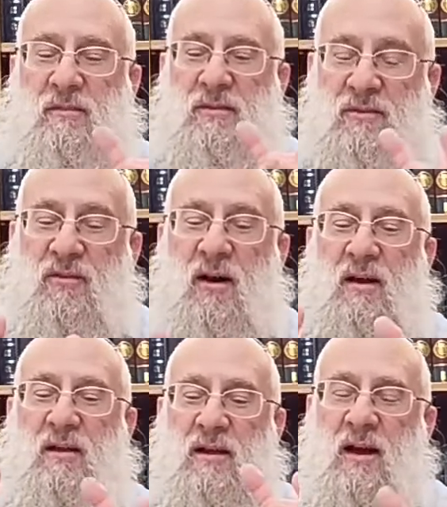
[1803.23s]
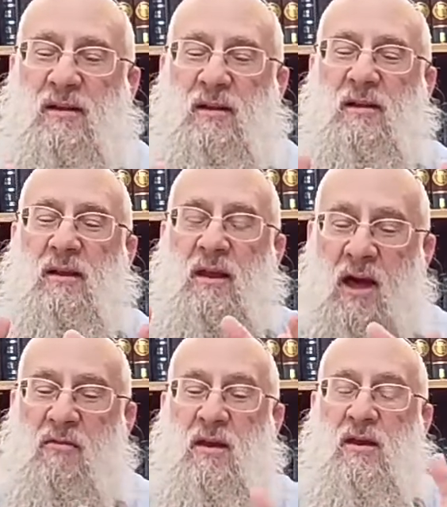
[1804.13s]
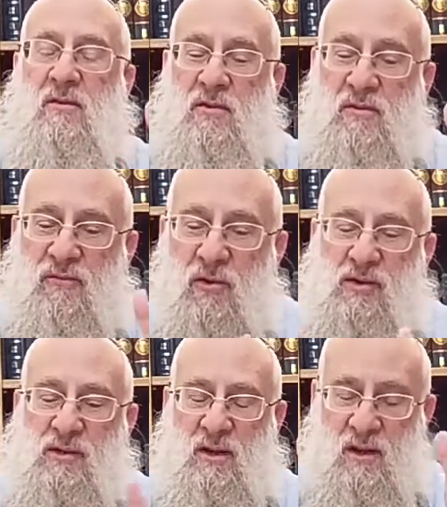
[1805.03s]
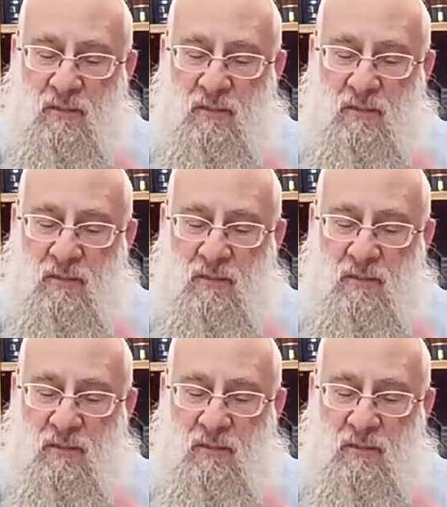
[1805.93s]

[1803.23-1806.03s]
divine content. And now they can refocus it and come